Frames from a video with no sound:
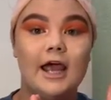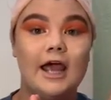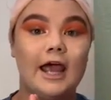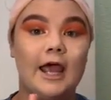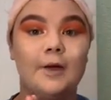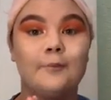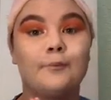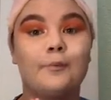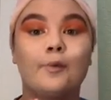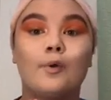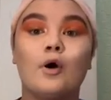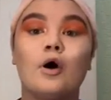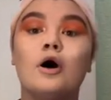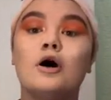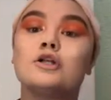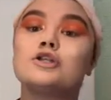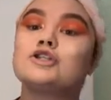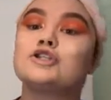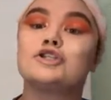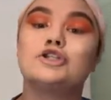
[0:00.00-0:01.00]

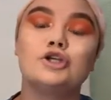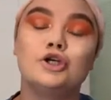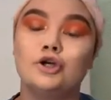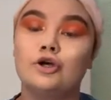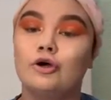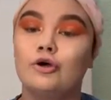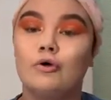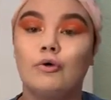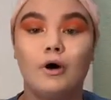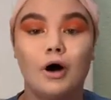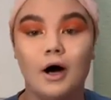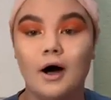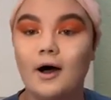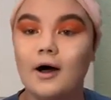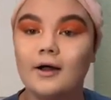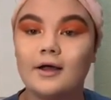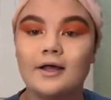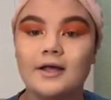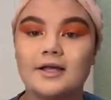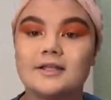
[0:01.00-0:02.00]
April to
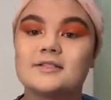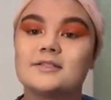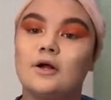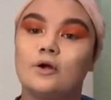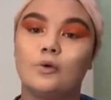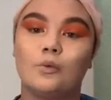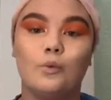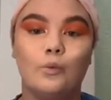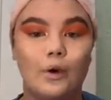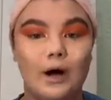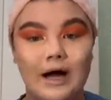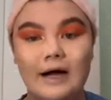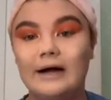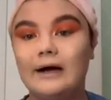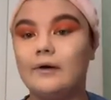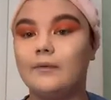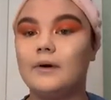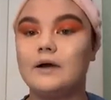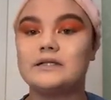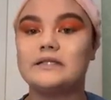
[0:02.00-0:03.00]
August on why
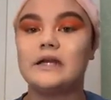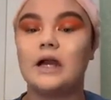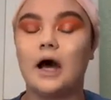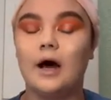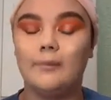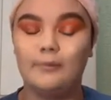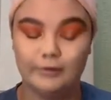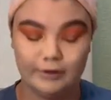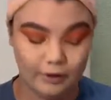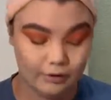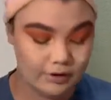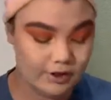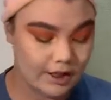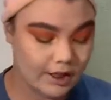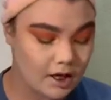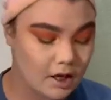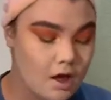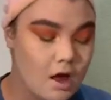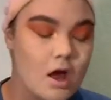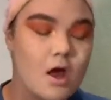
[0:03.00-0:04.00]
I wasn't
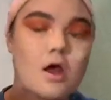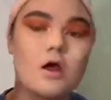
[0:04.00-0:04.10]
uploading.